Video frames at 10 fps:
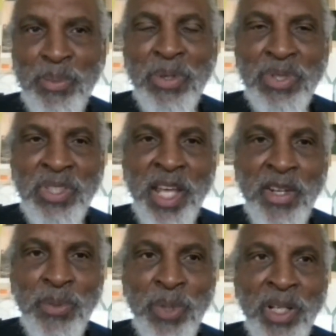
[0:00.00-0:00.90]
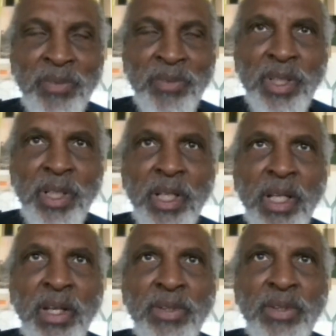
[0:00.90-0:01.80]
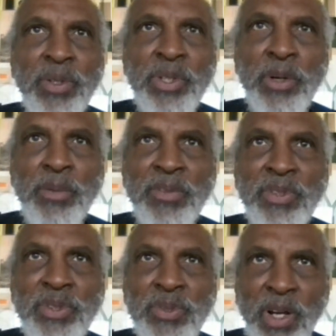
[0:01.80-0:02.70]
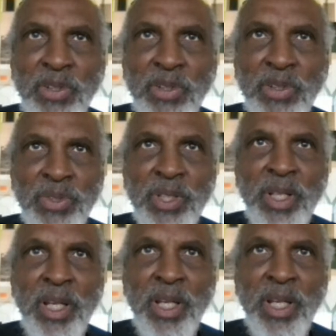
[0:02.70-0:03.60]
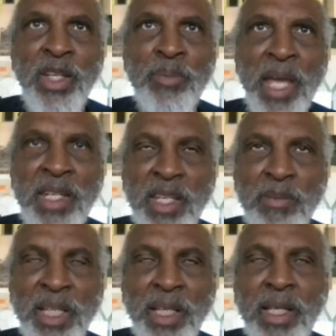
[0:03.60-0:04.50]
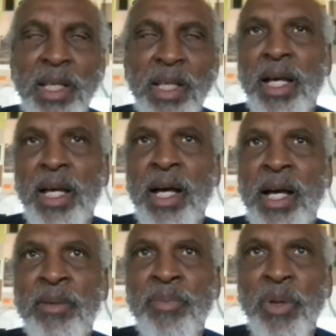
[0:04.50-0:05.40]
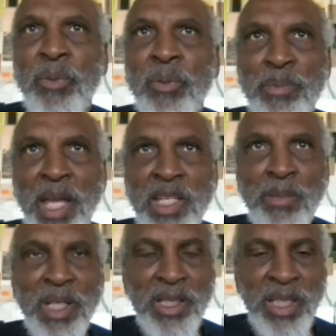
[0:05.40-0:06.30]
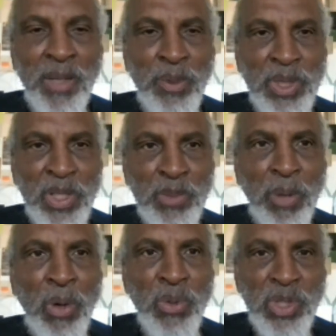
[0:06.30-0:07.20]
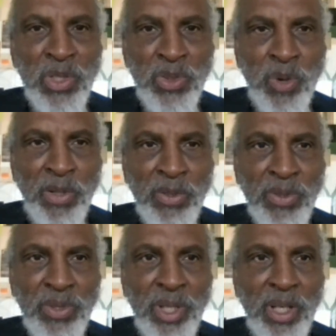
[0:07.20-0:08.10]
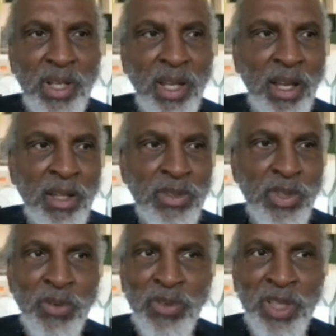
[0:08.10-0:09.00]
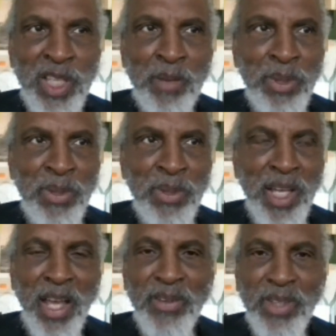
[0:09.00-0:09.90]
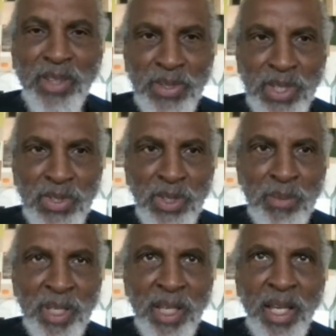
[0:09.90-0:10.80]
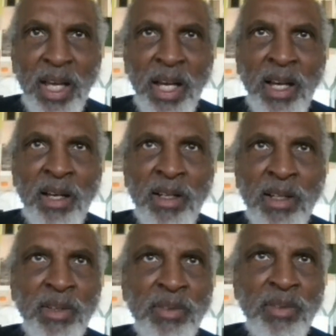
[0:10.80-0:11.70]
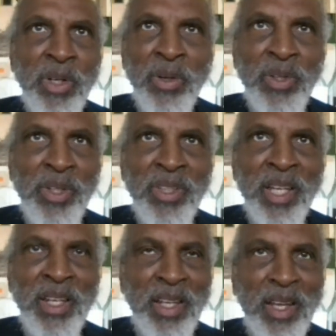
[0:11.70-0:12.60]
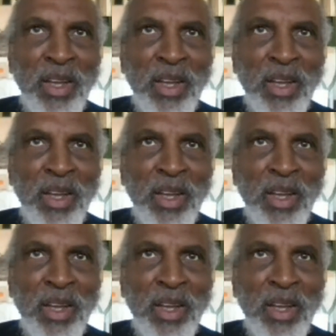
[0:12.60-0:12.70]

experiences that as real. So in terms of structures in the pandemic, uh, what the pandemic did was expose these structures. Uh, so for example, healthcare system, uh, you know, that, that